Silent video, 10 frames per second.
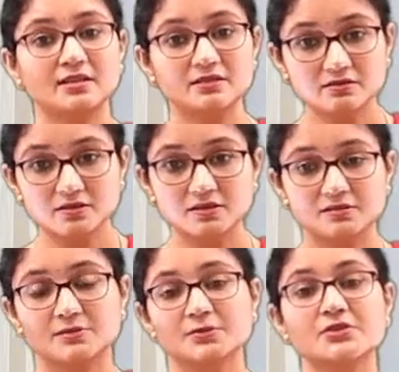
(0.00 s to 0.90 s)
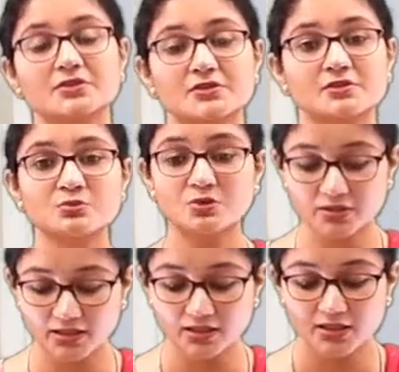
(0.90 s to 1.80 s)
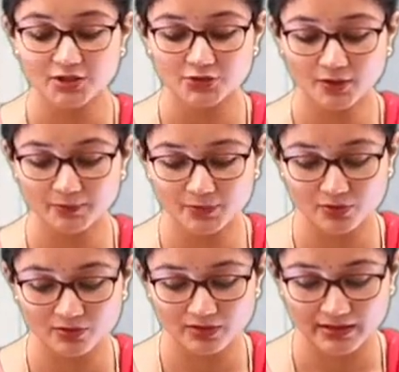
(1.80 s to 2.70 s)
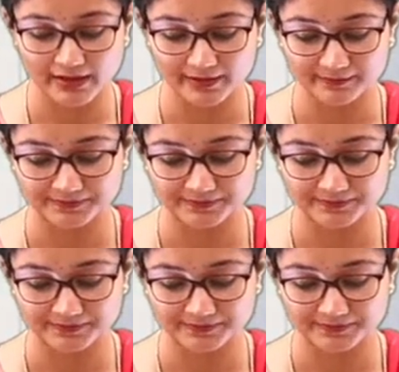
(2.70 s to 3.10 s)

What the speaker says: years the person is smoking, your bronchi,